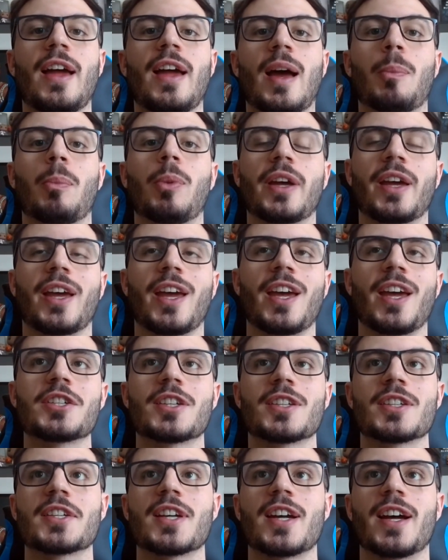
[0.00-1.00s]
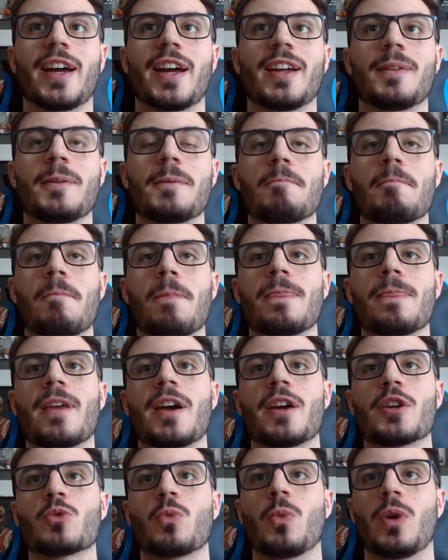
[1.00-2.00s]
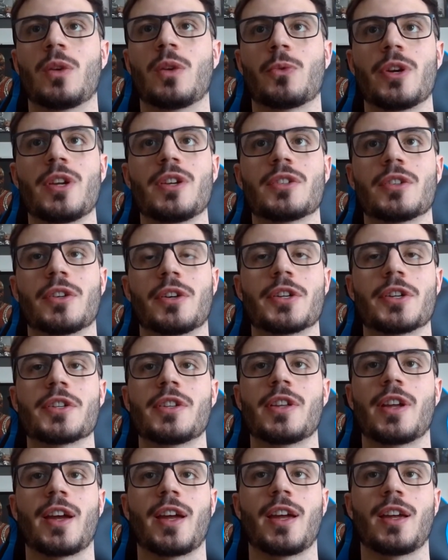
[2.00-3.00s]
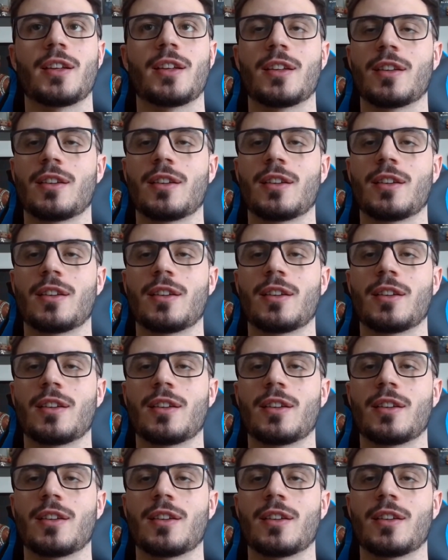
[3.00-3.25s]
application side, there's one research that